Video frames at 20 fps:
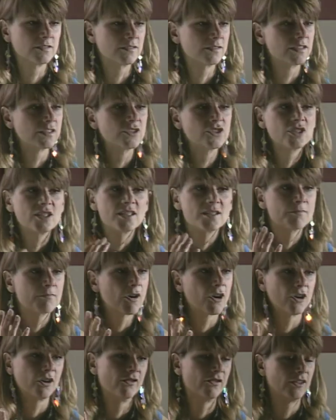It's just
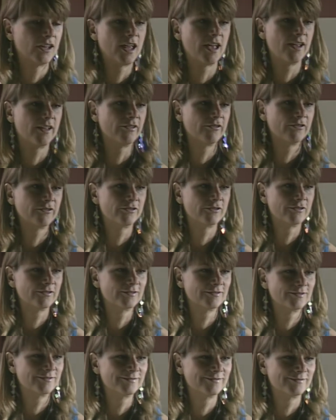part of life.
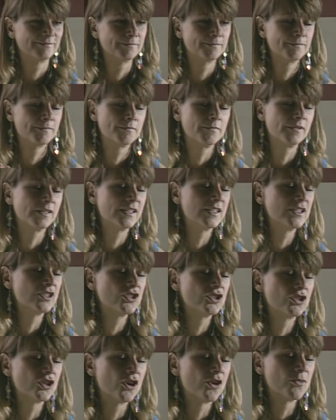
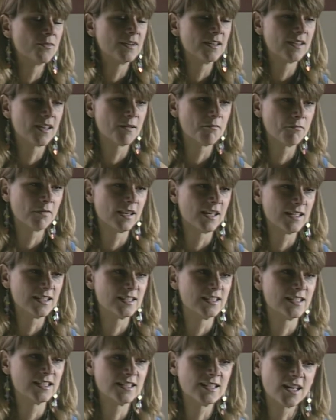Please, show me
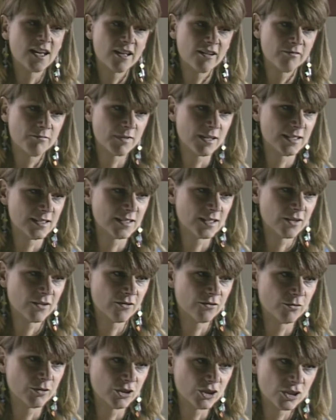that place inside of
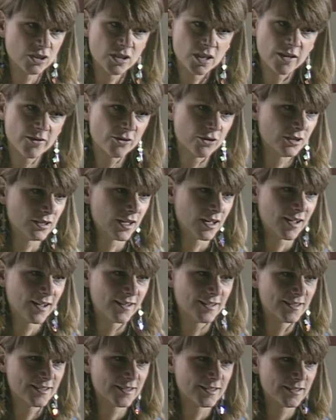myself which
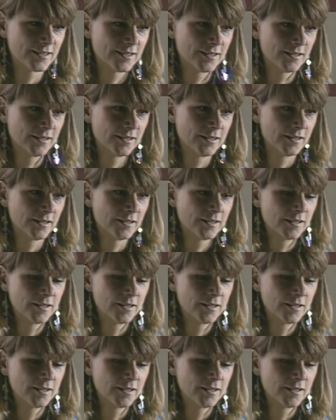never dies."